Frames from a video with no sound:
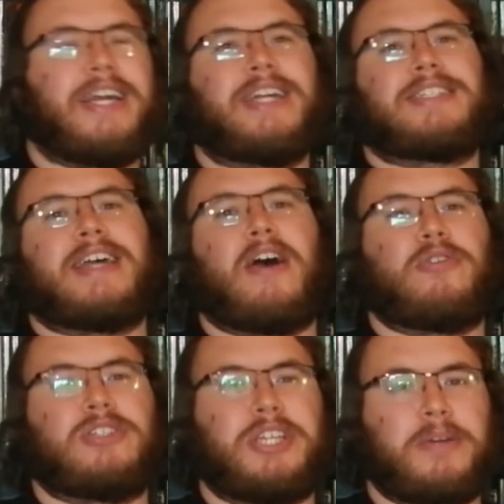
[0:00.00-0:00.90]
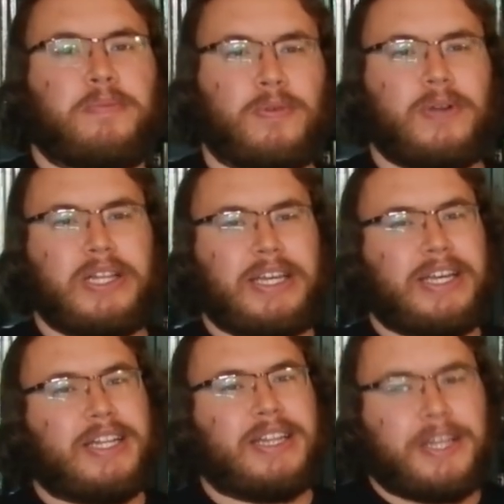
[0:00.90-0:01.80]
digging down deep. We're
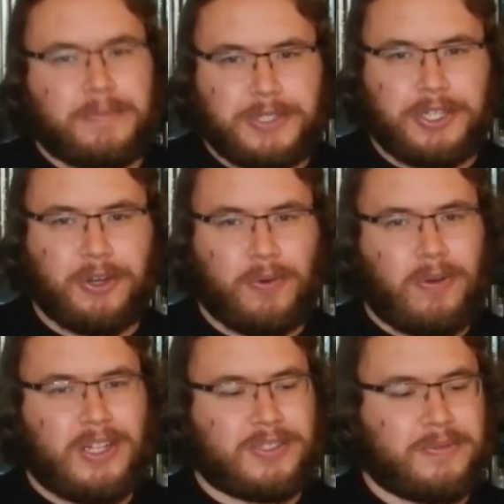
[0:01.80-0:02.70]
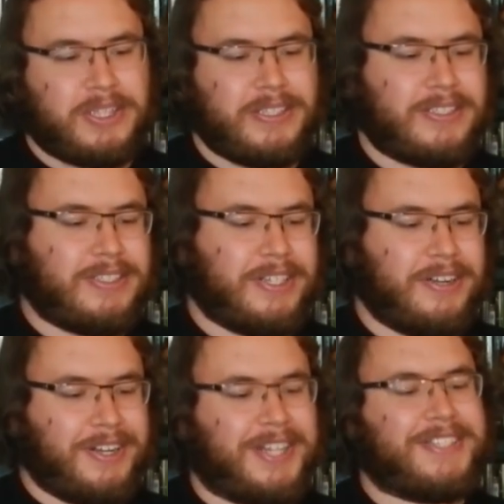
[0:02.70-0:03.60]
really getting the obscure ones with this
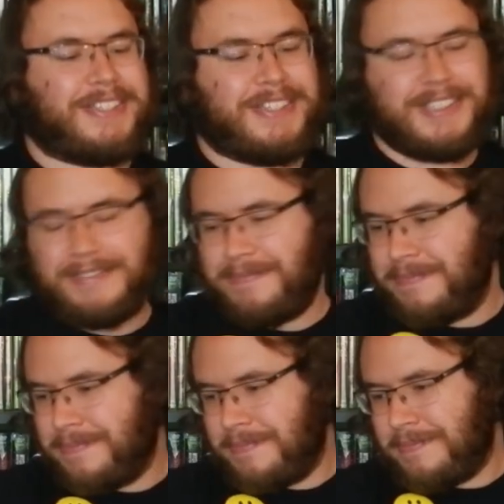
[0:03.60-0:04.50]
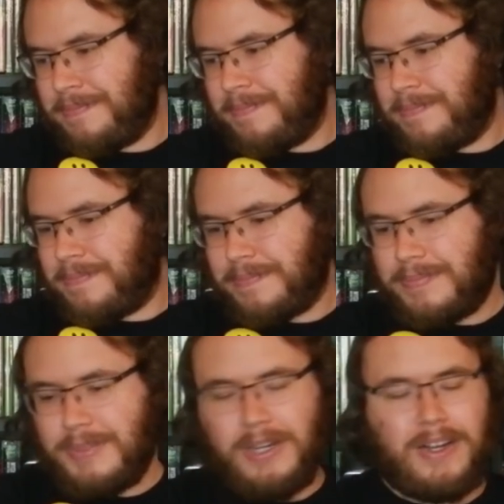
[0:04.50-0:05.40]
series.
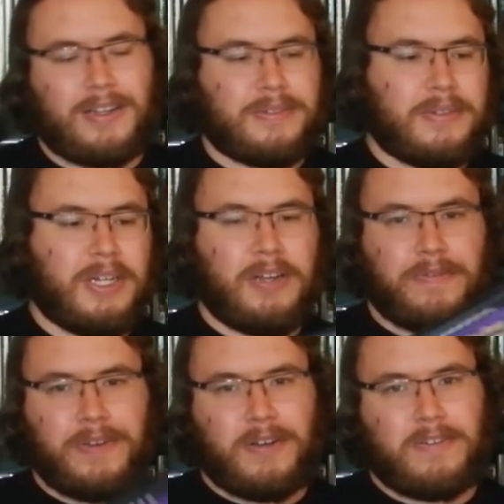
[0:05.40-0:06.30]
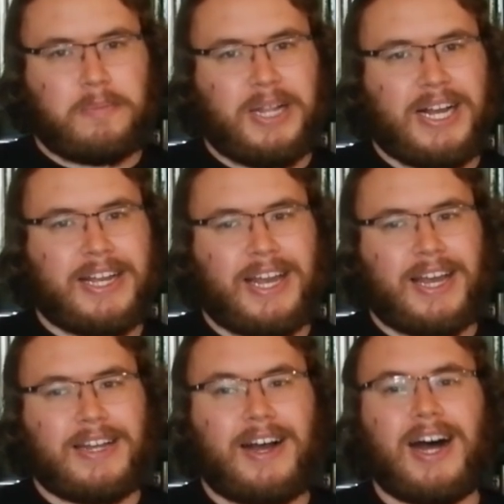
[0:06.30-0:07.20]
Fear of a
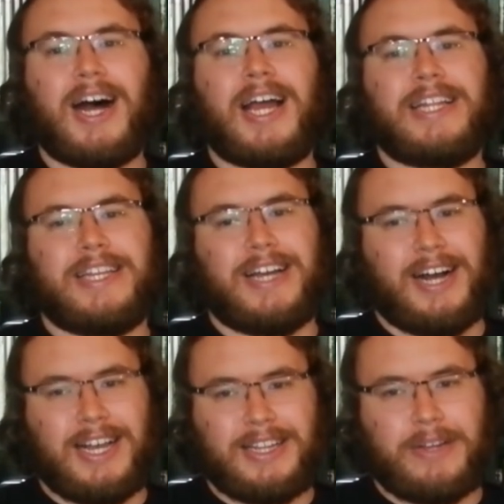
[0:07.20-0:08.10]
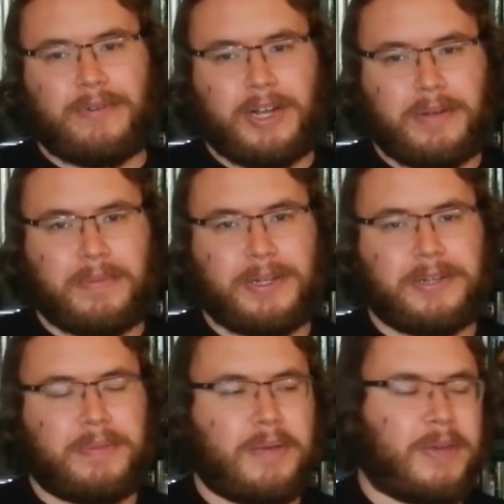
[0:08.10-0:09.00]
Black Hat. Highly, highly
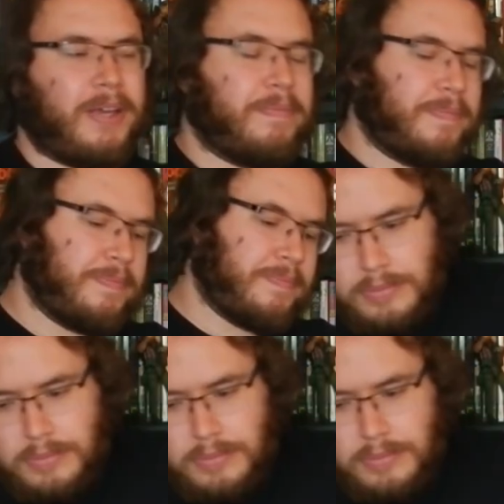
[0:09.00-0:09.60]
recommended by me.